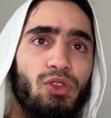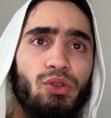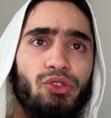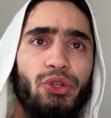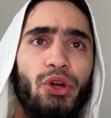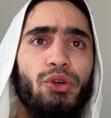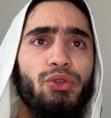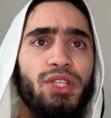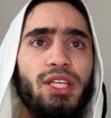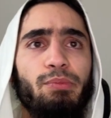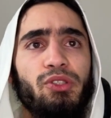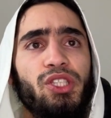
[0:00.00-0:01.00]
So her
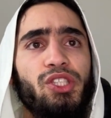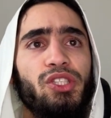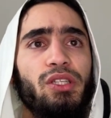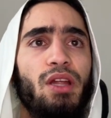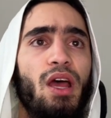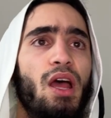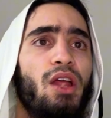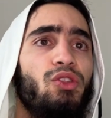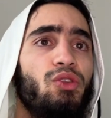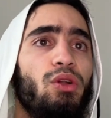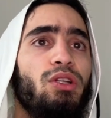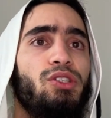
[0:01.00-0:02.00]
unique position,
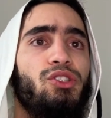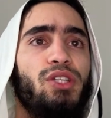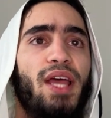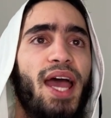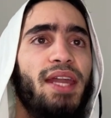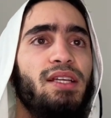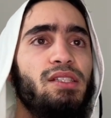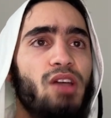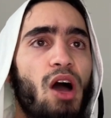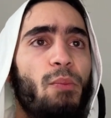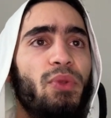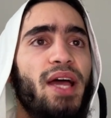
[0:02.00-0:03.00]
knowledge, and
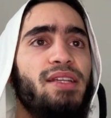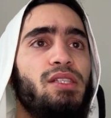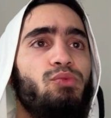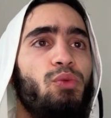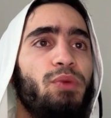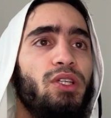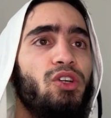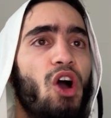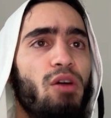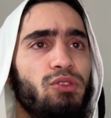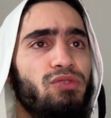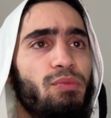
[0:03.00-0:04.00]
example as a woman
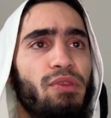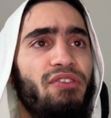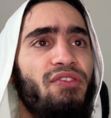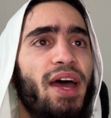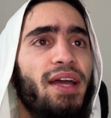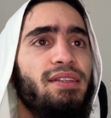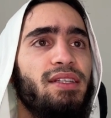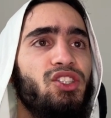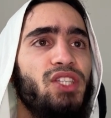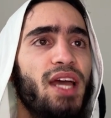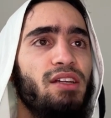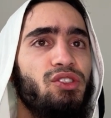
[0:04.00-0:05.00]
comes from the fact that
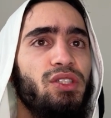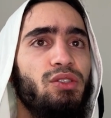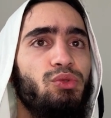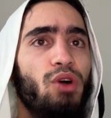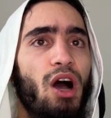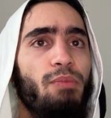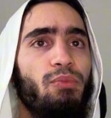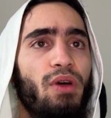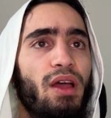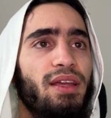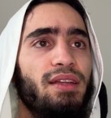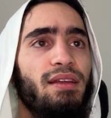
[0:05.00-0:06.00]
she actually grew
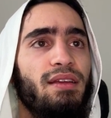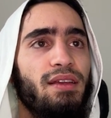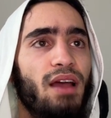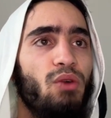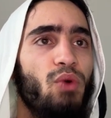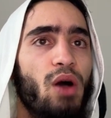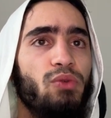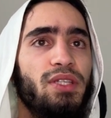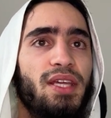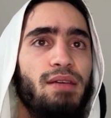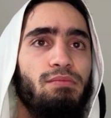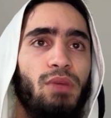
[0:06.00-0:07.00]
up around
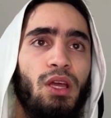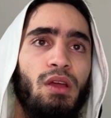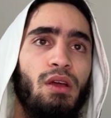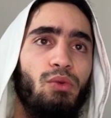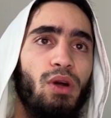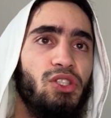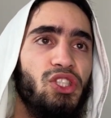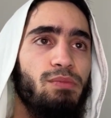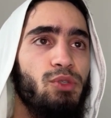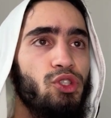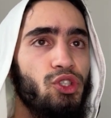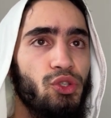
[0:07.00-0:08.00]
him, right? She
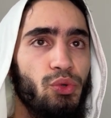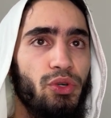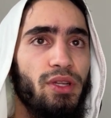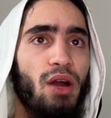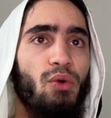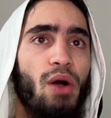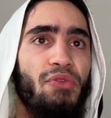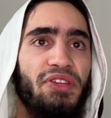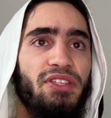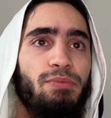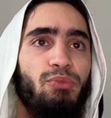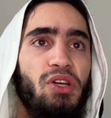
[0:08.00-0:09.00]
matured around
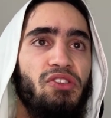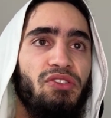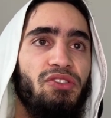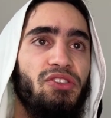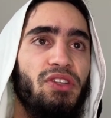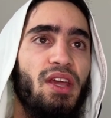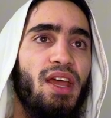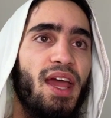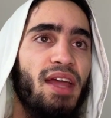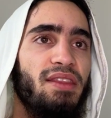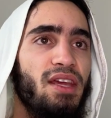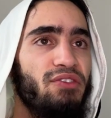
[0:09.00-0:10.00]
his presence,
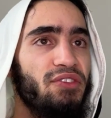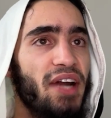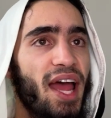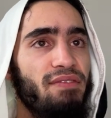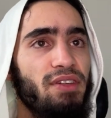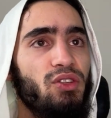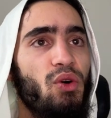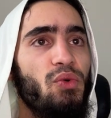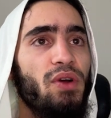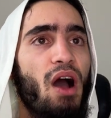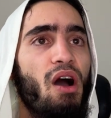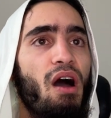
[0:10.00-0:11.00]
and therefore having
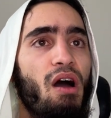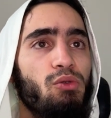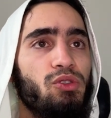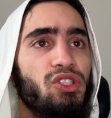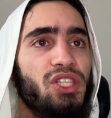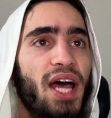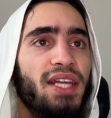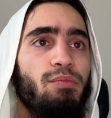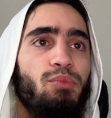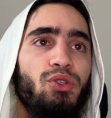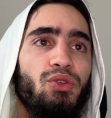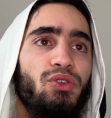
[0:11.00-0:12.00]
no outside
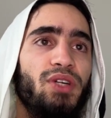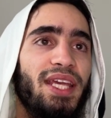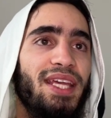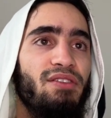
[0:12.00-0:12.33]
impure